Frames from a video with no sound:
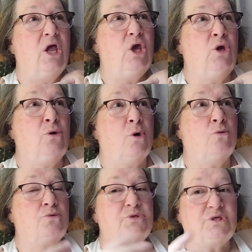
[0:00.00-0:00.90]

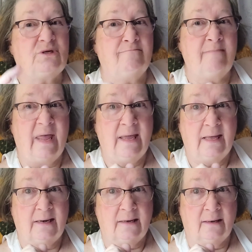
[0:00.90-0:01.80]
to make
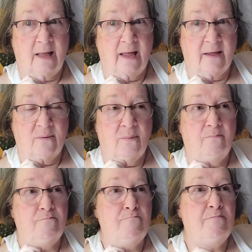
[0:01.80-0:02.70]
it in life
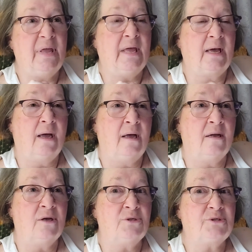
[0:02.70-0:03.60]

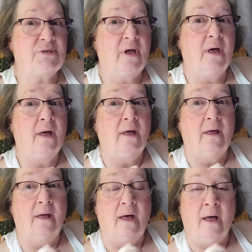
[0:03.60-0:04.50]
because
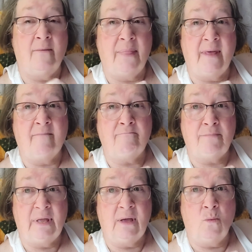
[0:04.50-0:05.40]
of them
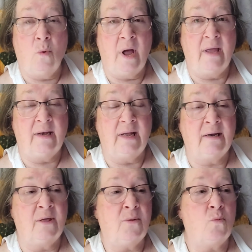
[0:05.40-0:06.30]
being white. In
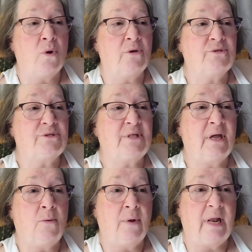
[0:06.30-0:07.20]
other words, they
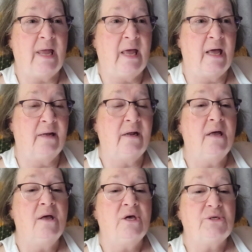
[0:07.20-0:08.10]
already had
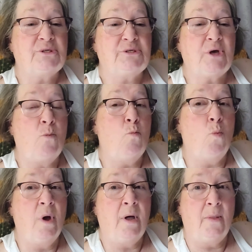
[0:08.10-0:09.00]
some
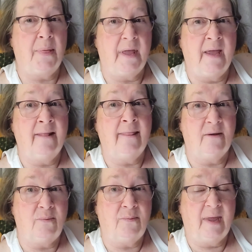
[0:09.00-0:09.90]
wealth in the
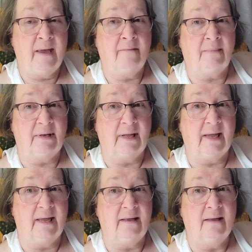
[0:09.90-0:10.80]

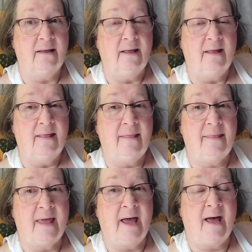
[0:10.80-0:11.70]
family
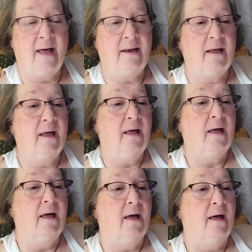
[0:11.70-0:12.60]
that
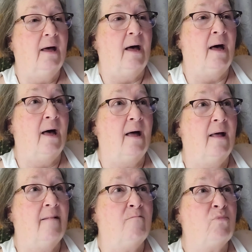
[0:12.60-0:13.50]

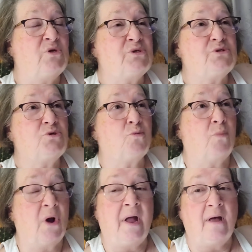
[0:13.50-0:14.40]
Mr.
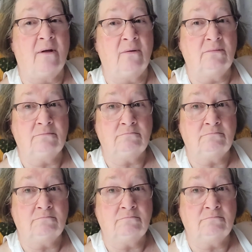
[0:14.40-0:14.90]
Brown,